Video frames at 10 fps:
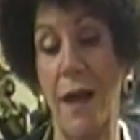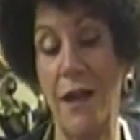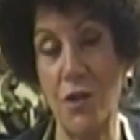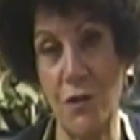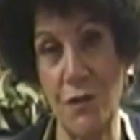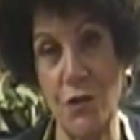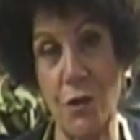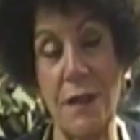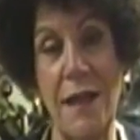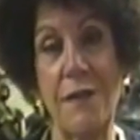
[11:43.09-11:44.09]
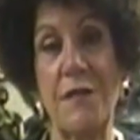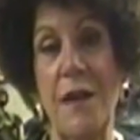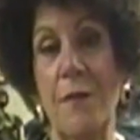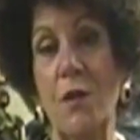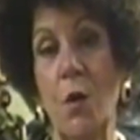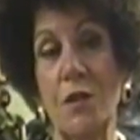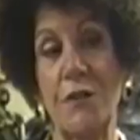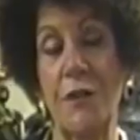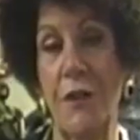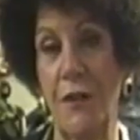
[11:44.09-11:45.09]
and you glaze them in all
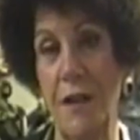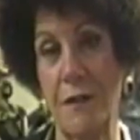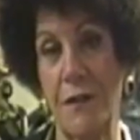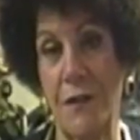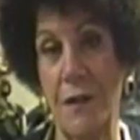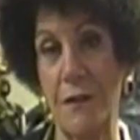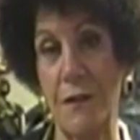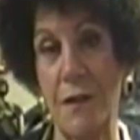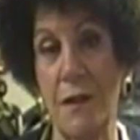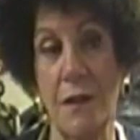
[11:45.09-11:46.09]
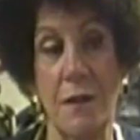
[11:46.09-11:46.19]
different thicknesses.